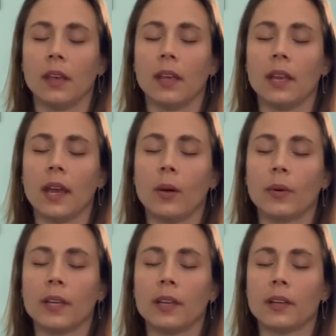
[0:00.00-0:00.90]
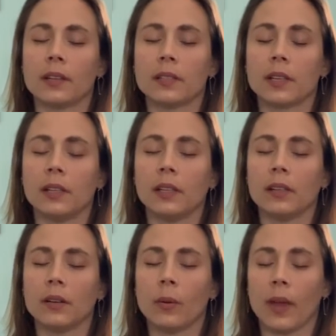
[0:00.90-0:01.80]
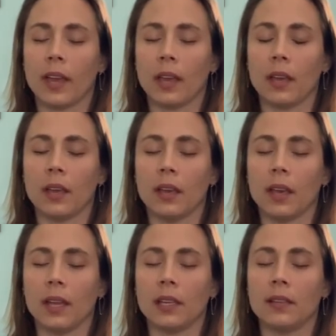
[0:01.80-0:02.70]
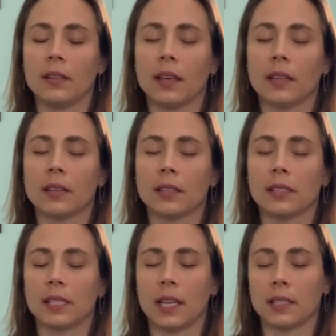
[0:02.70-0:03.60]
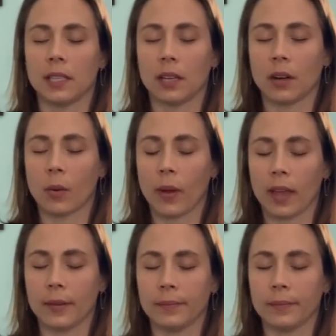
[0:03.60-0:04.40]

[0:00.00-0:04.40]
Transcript: And now we're here to clear away anything that's standing in our way.